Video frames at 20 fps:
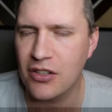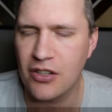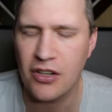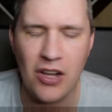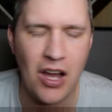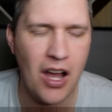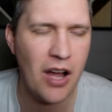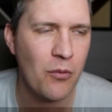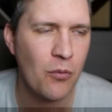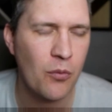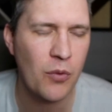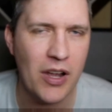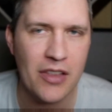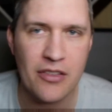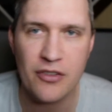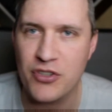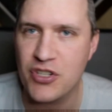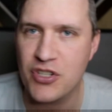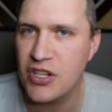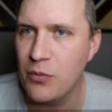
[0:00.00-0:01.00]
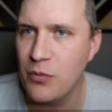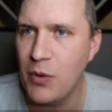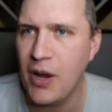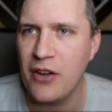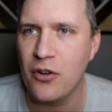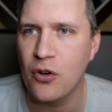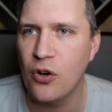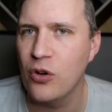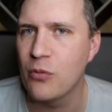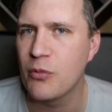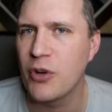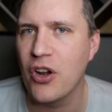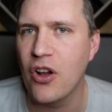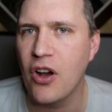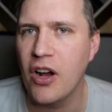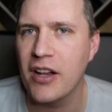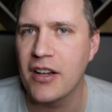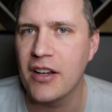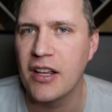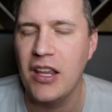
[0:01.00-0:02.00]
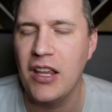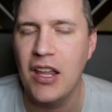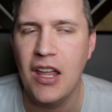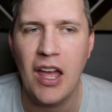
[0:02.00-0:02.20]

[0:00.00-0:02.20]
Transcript: not whether she went home or not.